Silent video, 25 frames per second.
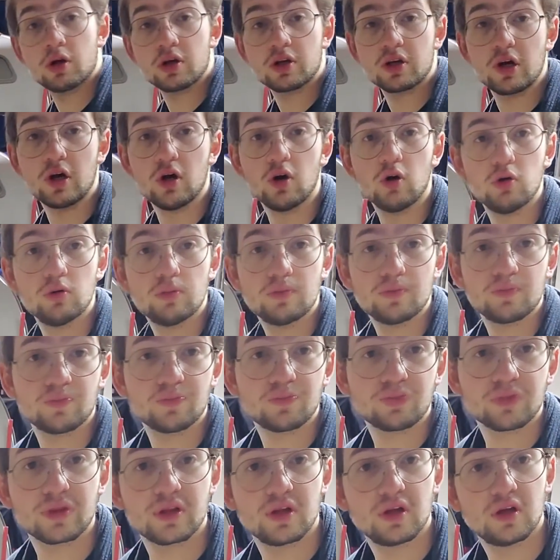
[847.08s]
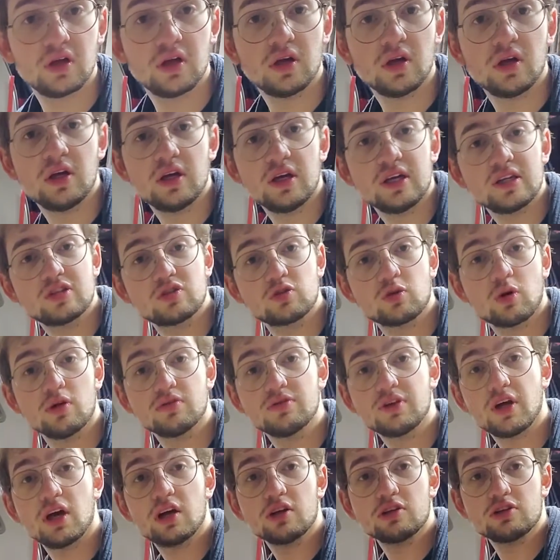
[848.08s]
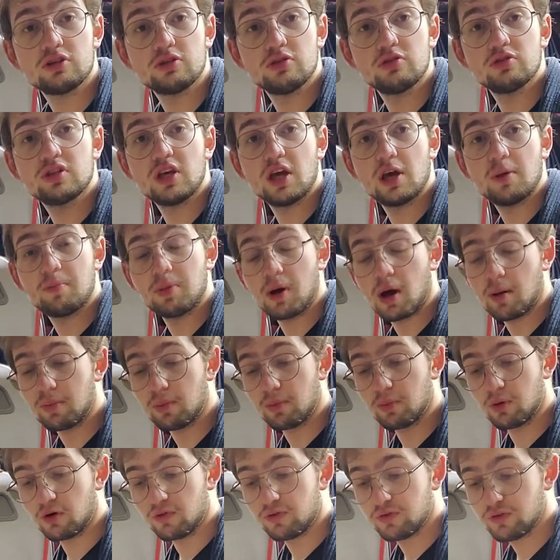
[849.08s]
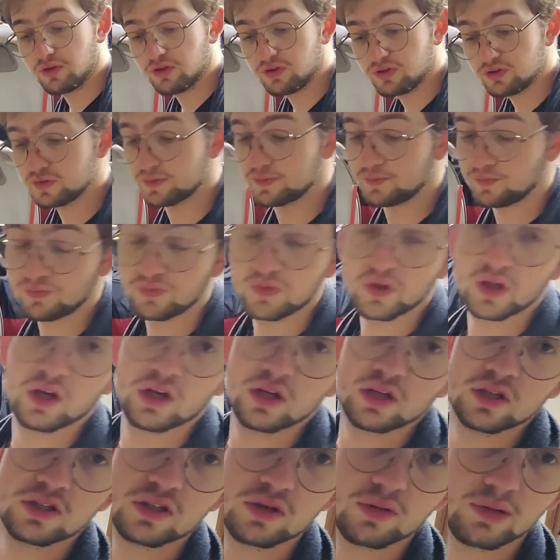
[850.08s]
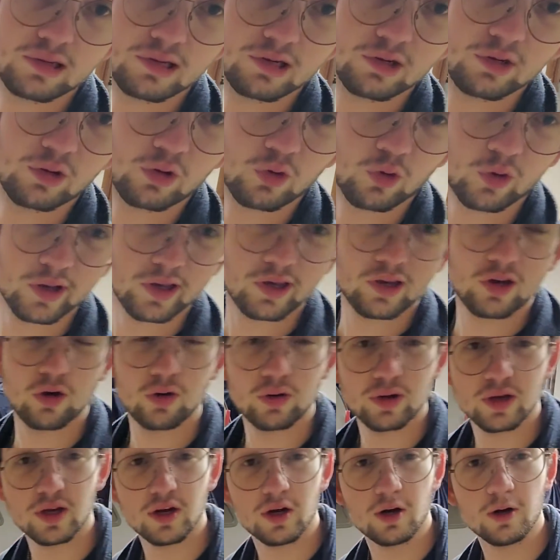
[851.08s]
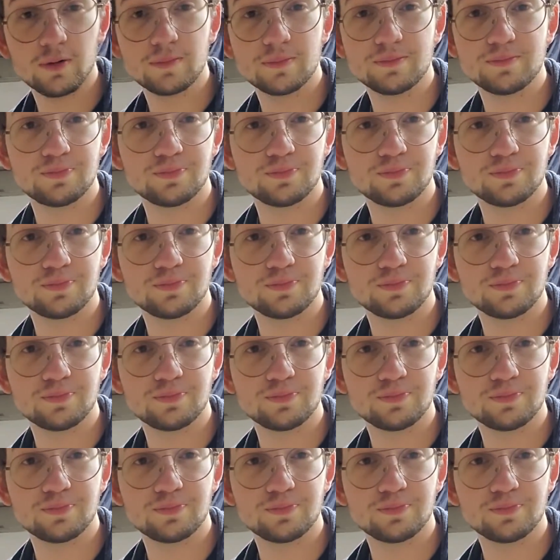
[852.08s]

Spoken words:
coat. It's $12 Tuesday at Papa Murphy's. So I'm gonna do a quick coat here.